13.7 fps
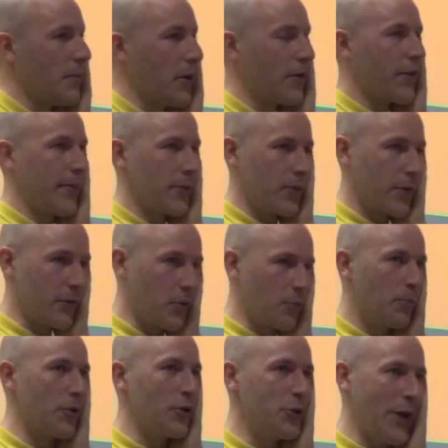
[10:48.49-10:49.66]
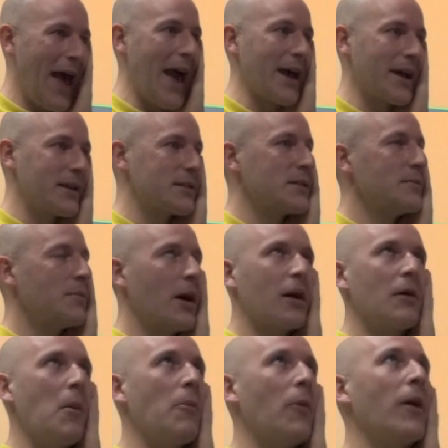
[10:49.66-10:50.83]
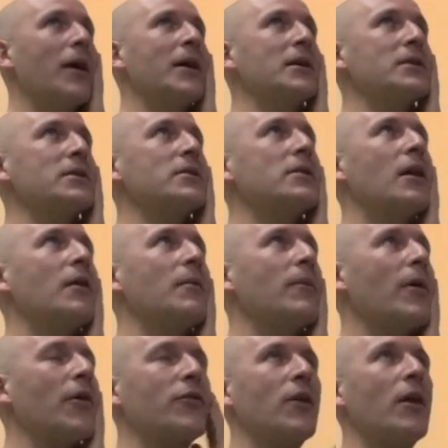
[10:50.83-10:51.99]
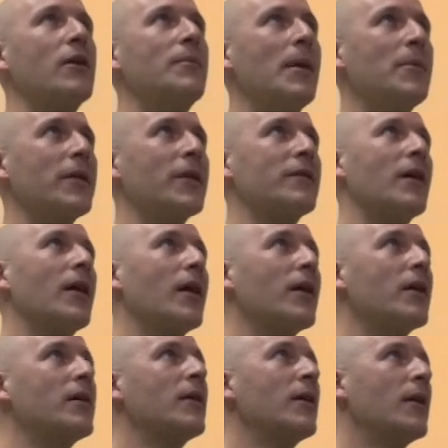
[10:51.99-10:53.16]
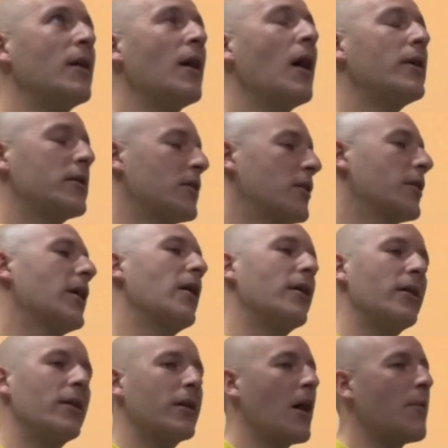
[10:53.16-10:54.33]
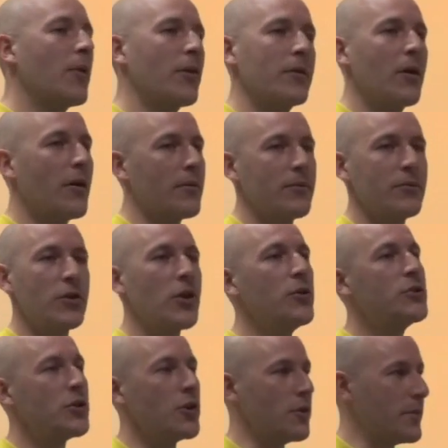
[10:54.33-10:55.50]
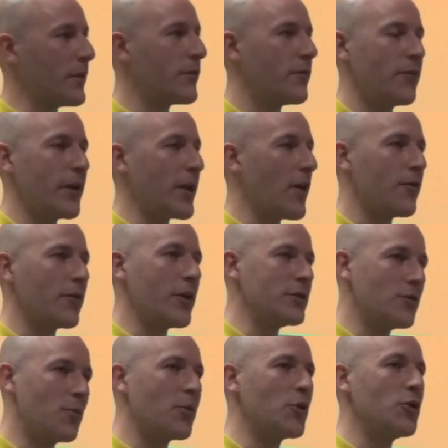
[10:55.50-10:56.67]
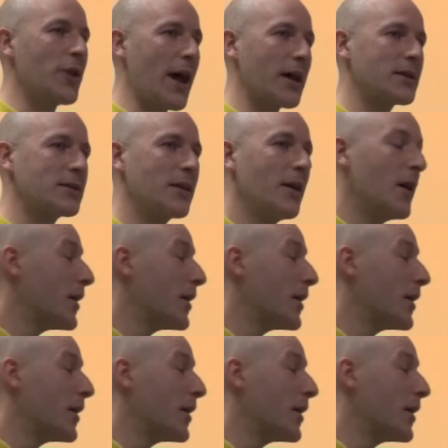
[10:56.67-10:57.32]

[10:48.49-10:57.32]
The most famous one is called Brood X, but I can't remember where it is. I was trying to remember this earlier. You can look it up on YouTube. There's video footage of Brood X.